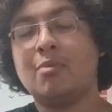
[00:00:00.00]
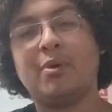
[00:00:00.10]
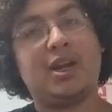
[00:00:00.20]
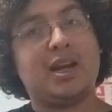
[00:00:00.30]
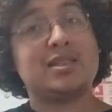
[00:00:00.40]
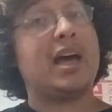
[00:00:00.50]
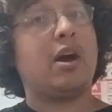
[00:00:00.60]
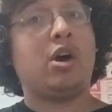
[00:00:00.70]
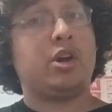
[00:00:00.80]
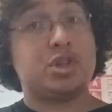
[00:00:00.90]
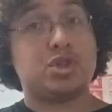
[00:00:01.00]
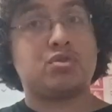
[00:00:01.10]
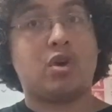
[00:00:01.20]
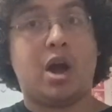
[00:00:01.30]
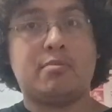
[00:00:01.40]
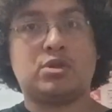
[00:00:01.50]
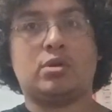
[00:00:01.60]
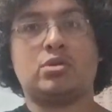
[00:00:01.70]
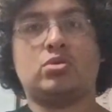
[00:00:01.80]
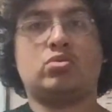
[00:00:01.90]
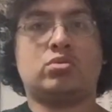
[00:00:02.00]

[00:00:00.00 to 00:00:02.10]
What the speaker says: But he does that on a strum. So it's,